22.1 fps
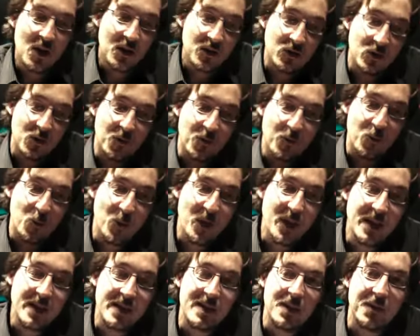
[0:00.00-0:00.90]
So
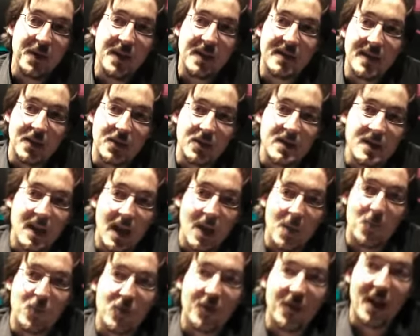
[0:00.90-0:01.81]
really DivX at the
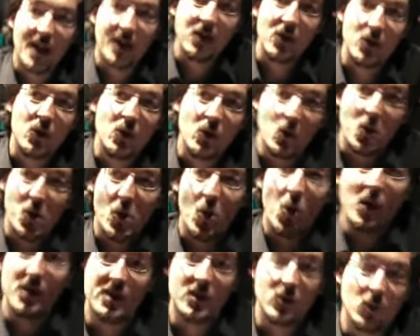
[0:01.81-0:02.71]
time provided a huge
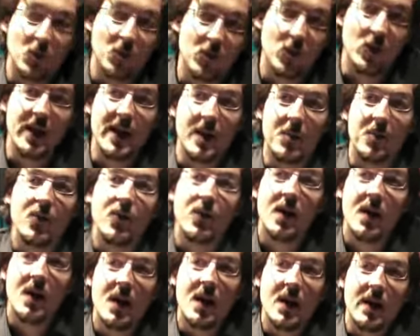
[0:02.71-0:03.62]
quantum leap
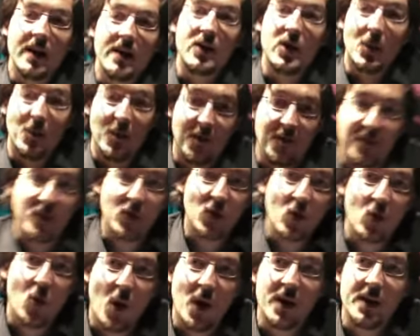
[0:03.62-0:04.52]
in terms of
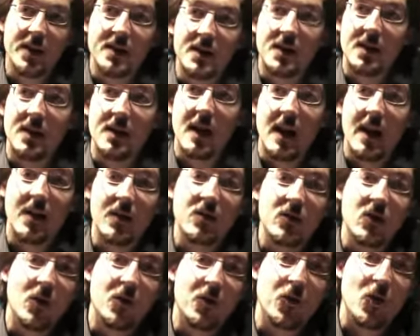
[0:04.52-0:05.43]
video quality, and
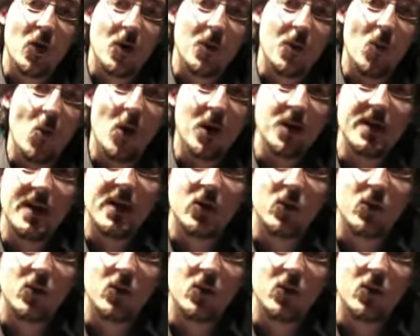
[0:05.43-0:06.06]
so from one day